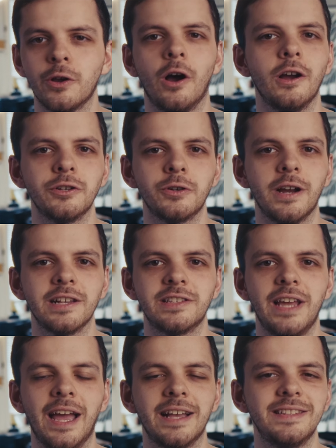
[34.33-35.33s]

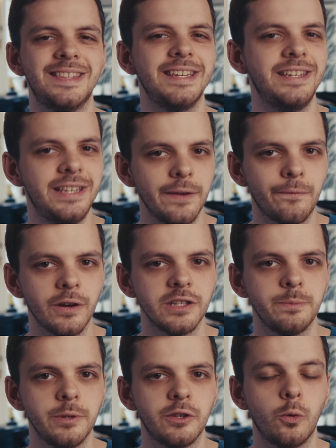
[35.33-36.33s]
contrast as the
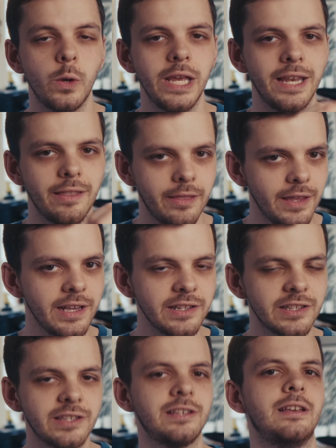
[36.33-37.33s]
difference between
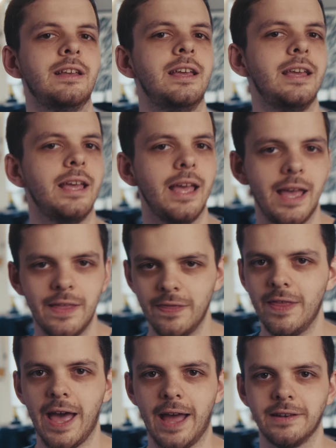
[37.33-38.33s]
this and
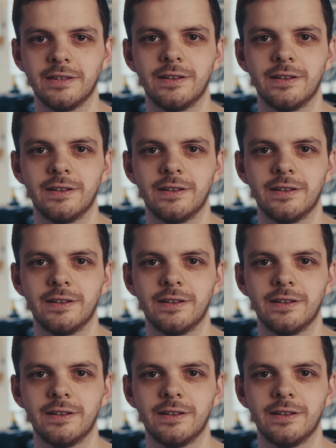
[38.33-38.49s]
that.